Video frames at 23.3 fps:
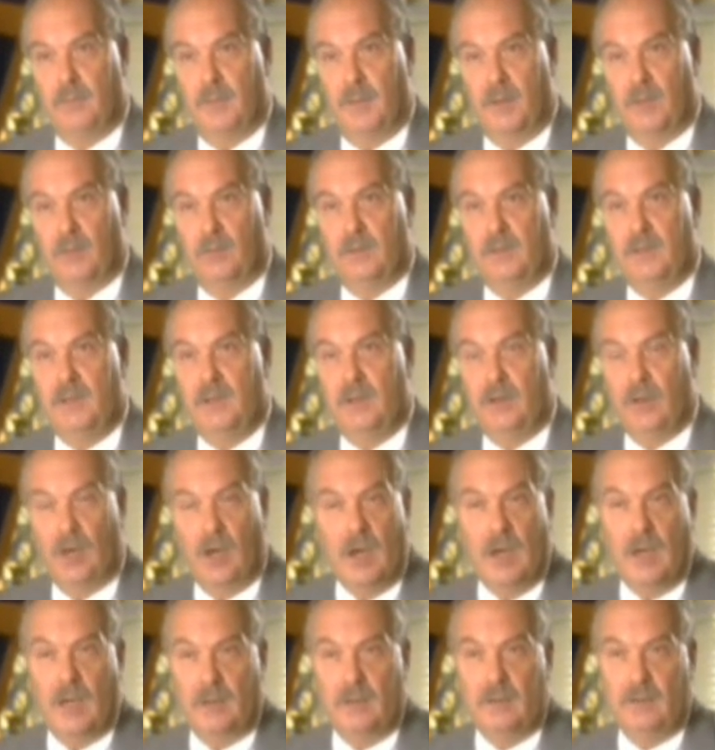My only
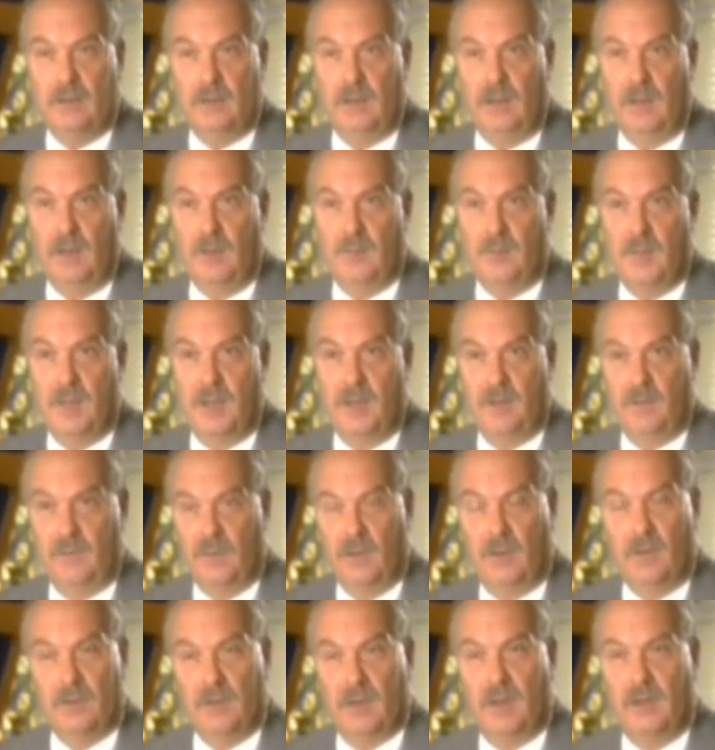God in my
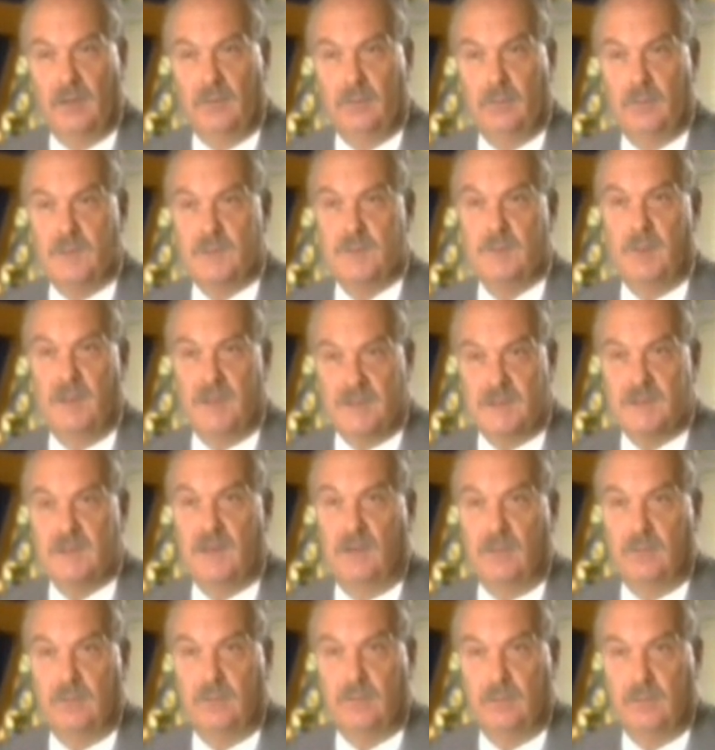adult life was
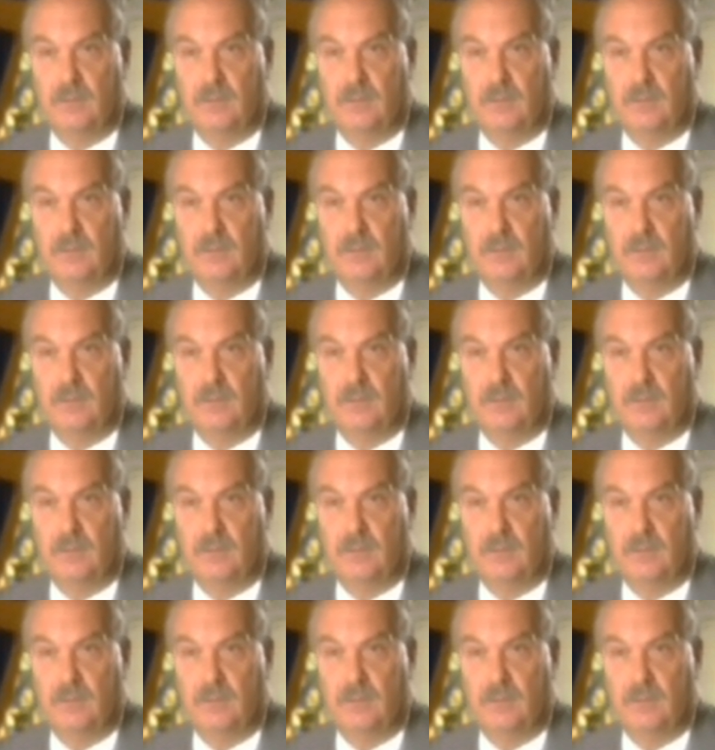myself.